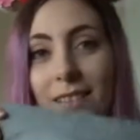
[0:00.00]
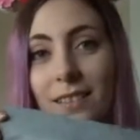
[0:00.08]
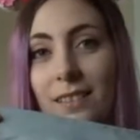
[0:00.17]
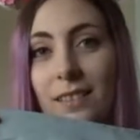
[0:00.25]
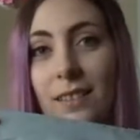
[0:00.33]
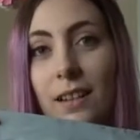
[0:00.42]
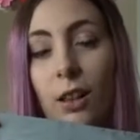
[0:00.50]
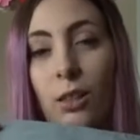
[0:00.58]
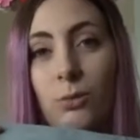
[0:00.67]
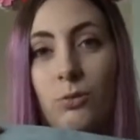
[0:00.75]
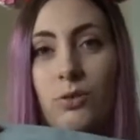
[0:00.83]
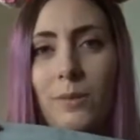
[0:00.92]
This is a
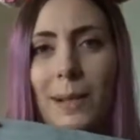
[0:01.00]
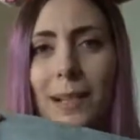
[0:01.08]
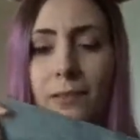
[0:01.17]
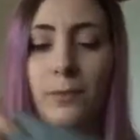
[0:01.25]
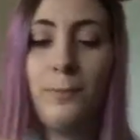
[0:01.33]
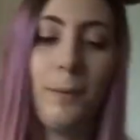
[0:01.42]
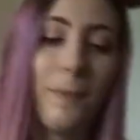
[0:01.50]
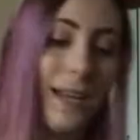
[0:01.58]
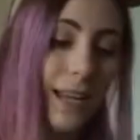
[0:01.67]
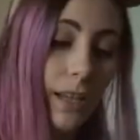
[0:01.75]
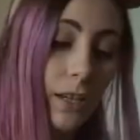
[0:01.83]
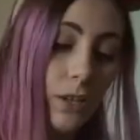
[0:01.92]
laundry bag for my
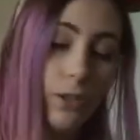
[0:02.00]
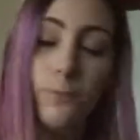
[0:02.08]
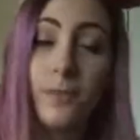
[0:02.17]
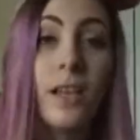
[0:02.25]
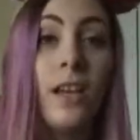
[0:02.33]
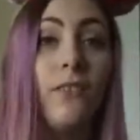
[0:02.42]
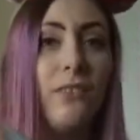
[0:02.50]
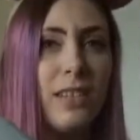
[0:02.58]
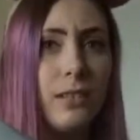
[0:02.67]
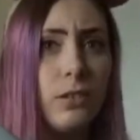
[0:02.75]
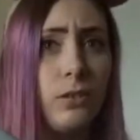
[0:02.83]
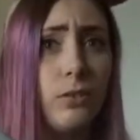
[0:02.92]
packing cubes.
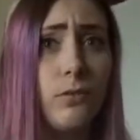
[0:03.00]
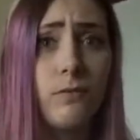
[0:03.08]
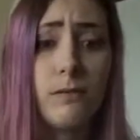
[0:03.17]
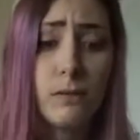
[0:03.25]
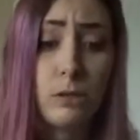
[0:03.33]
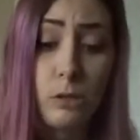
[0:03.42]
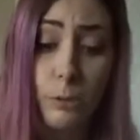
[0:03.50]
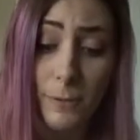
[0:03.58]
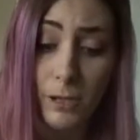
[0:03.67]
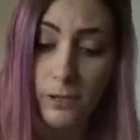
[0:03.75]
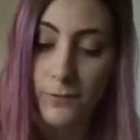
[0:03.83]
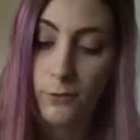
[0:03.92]
These are use super
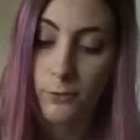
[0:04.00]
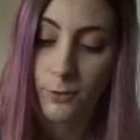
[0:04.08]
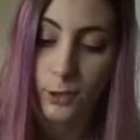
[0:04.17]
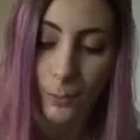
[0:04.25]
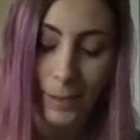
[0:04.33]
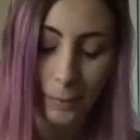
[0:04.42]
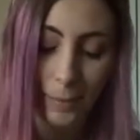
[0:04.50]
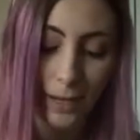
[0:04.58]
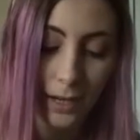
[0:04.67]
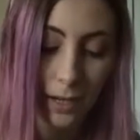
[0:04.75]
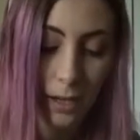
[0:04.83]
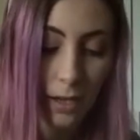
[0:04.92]
useful for your
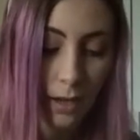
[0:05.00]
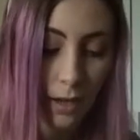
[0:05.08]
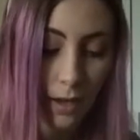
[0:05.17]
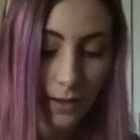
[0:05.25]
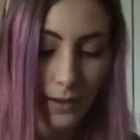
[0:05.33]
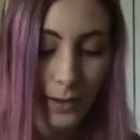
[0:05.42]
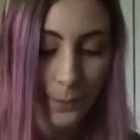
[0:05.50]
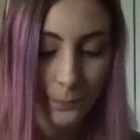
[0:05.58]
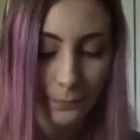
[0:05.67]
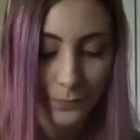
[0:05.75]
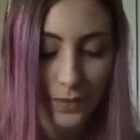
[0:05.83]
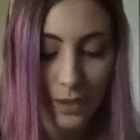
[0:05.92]
backpack.
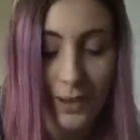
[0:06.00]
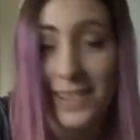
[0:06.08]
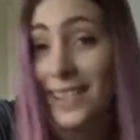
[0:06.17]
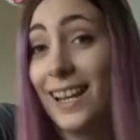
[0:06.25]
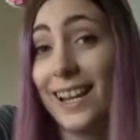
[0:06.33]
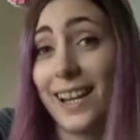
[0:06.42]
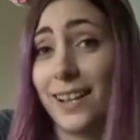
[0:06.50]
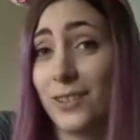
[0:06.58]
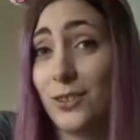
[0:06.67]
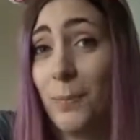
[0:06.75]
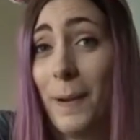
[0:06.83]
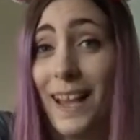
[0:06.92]
Um, I take
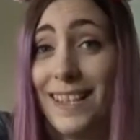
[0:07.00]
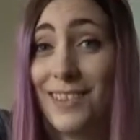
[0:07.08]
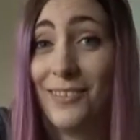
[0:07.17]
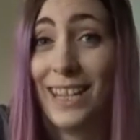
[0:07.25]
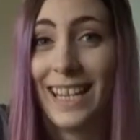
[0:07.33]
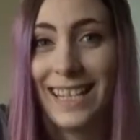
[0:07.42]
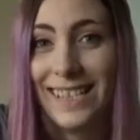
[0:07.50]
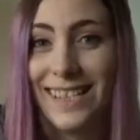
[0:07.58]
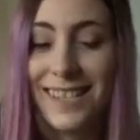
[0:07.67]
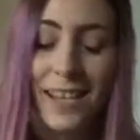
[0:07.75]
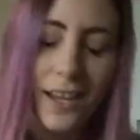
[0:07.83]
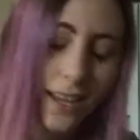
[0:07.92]
extra pairs of
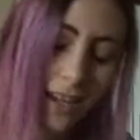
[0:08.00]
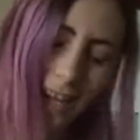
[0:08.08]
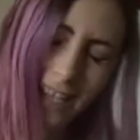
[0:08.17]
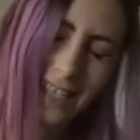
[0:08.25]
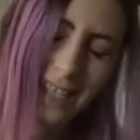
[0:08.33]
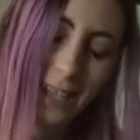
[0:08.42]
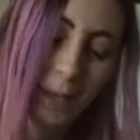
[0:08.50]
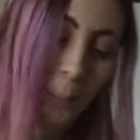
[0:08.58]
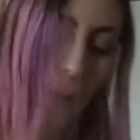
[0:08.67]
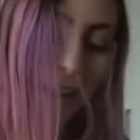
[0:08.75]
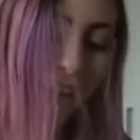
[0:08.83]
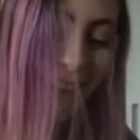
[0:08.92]
ears into the
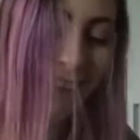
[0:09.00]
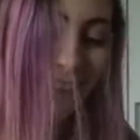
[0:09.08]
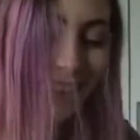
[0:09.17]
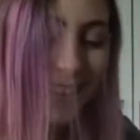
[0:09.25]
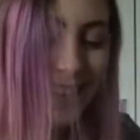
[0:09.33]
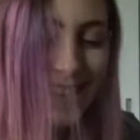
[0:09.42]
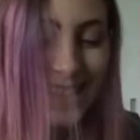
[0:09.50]
parks.